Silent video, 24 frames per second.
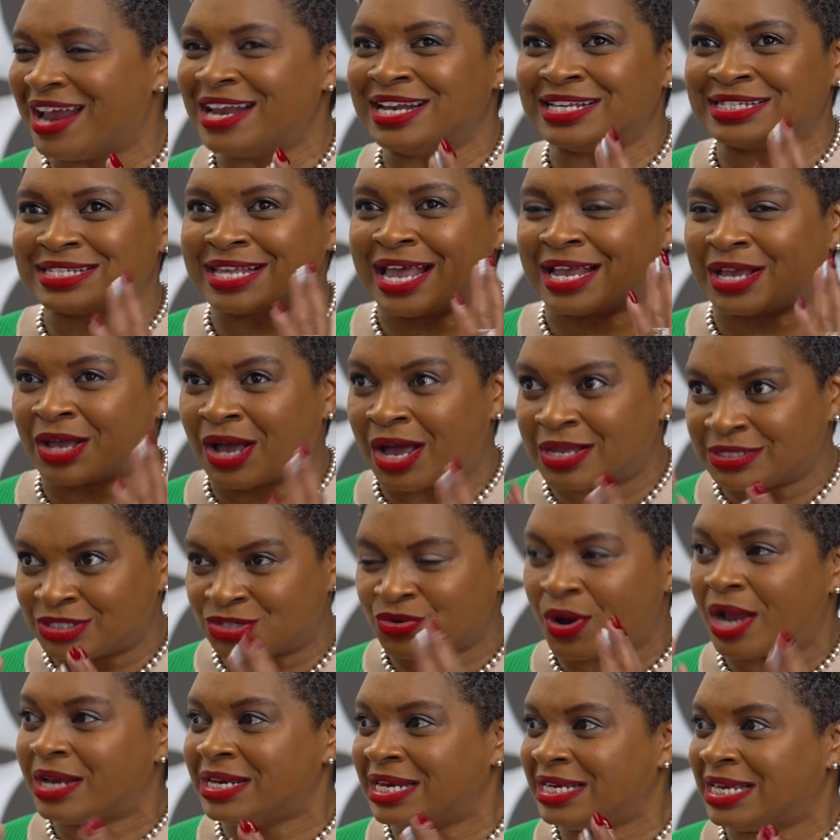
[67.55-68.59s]
It's like
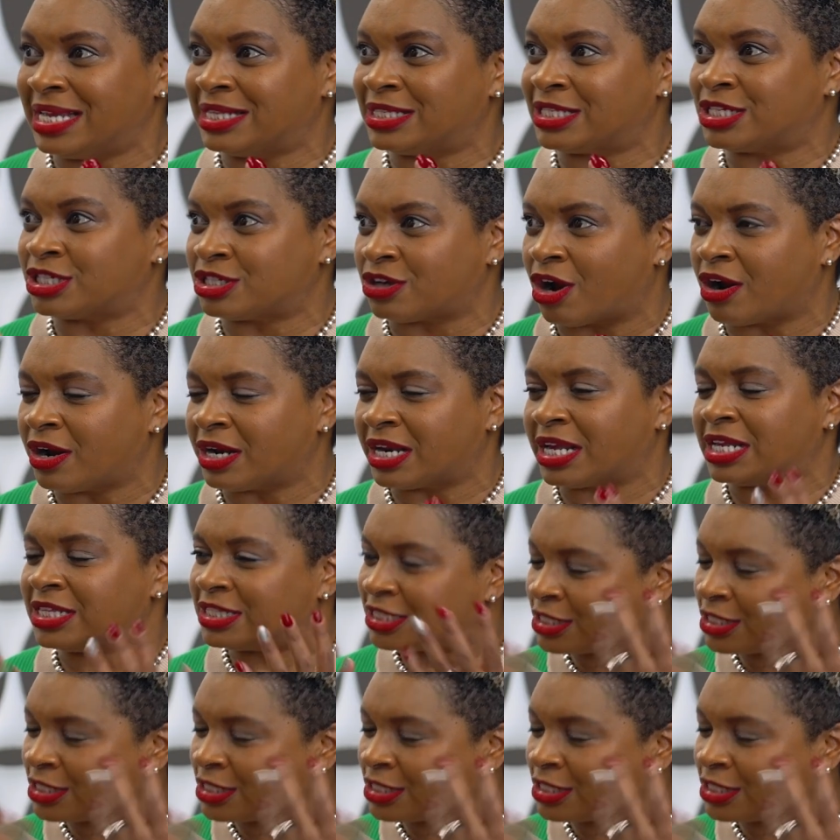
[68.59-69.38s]
trying to get started.